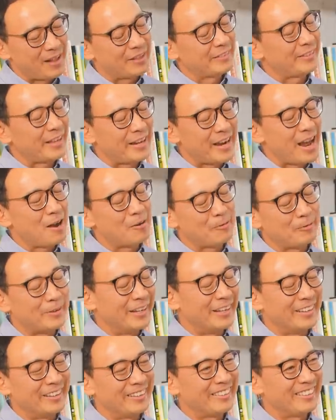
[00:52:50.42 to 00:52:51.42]
balance that
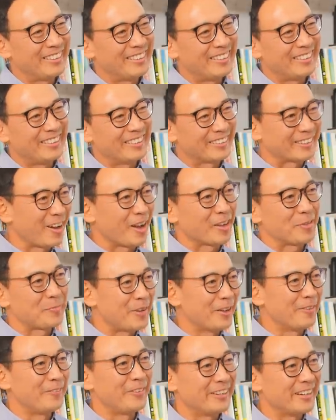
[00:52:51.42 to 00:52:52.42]
out with this
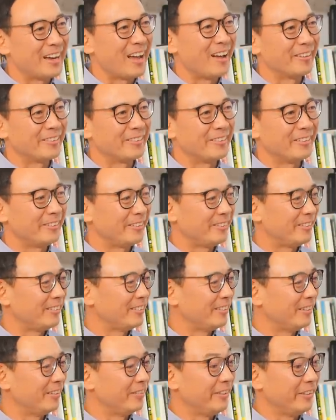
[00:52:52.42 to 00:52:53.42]
cost benefit analysis